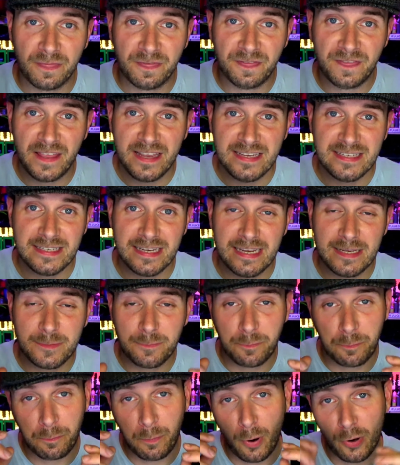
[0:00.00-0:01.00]
This is
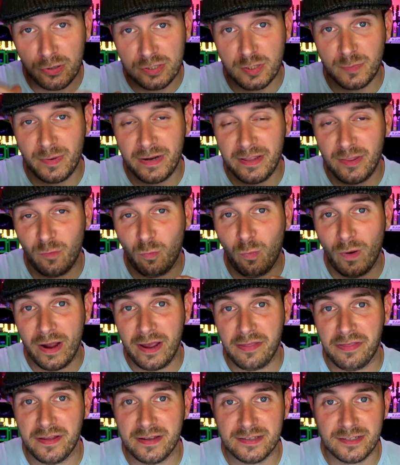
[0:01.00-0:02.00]
possibly the
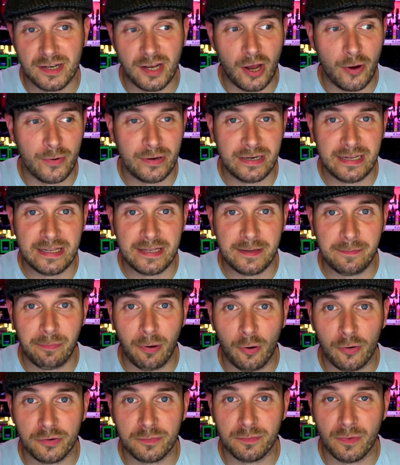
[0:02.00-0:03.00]
way things are going in the
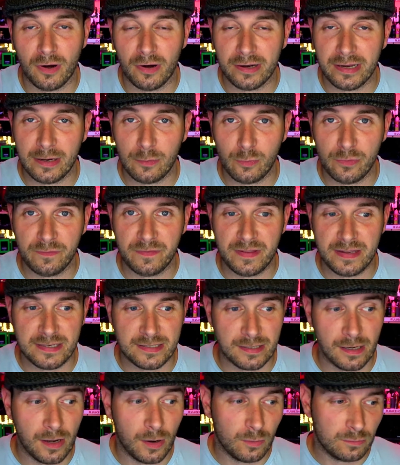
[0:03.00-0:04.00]
pod market with
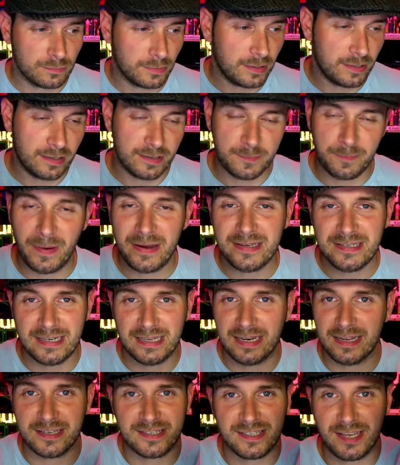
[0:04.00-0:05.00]
this. It's
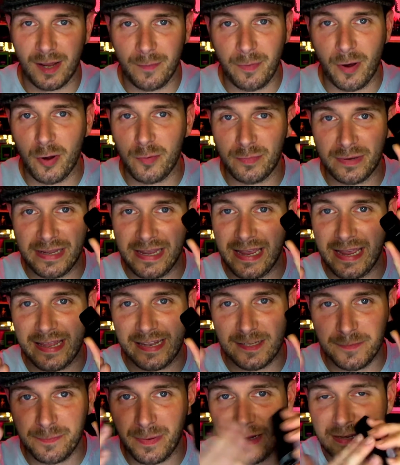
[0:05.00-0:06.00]
basically a sub-ohm kit.
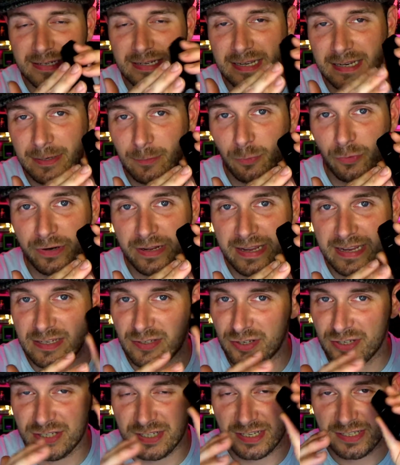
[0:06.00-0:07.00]
That's basically what it is,
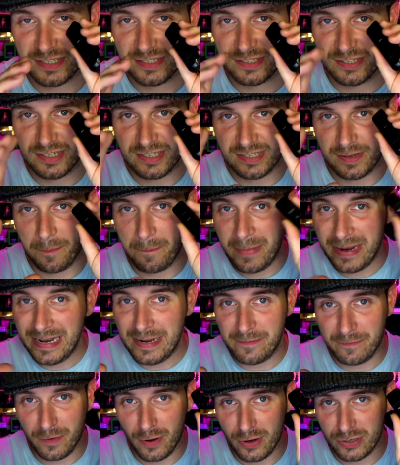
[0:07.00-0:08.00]
just a
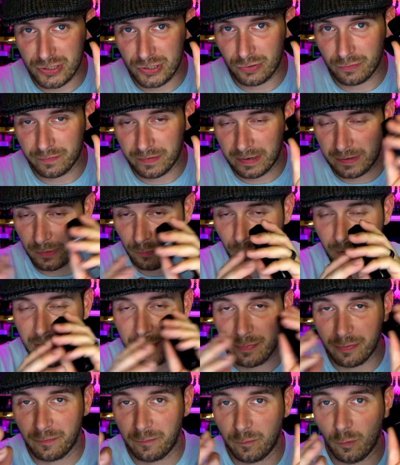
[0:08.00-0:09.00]
mini version of it. The way
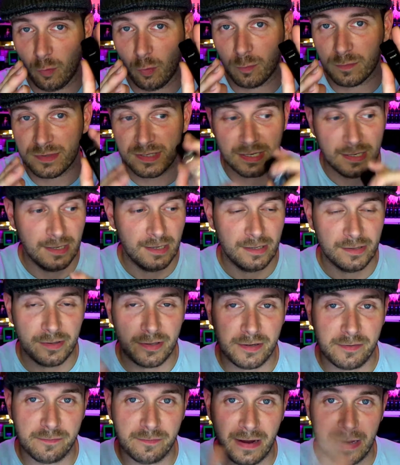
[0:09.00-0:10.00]
it performs,
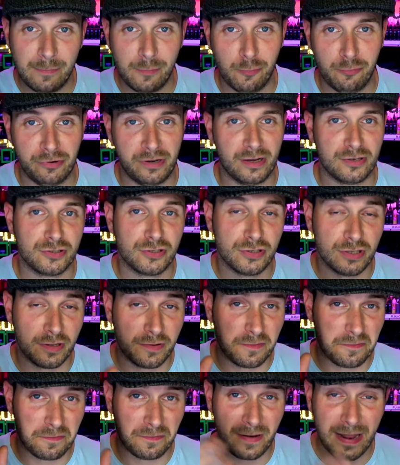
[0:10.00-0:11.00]
the vapor production,
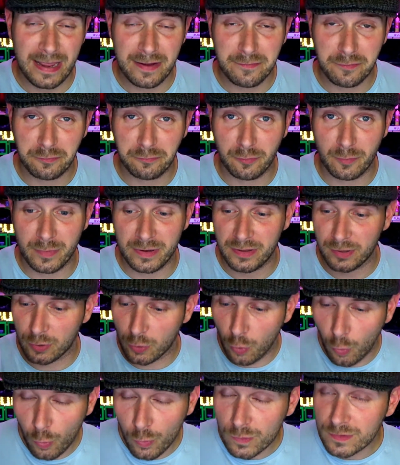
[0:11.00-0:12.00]
the flavor from it, the
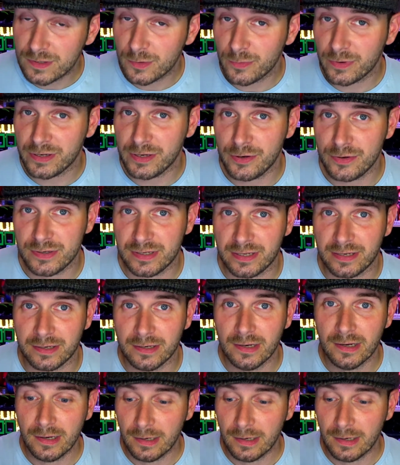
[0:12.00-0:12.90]
coils that we're using,